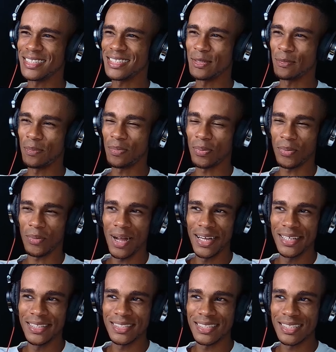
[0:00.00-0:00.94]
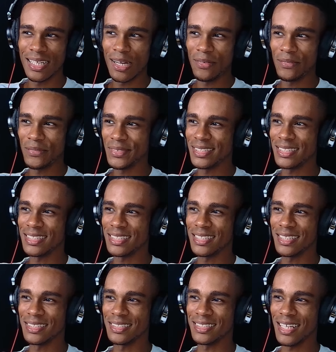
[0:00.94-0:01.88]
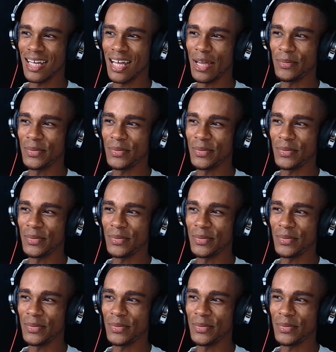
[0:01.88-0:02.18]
surprising every single time,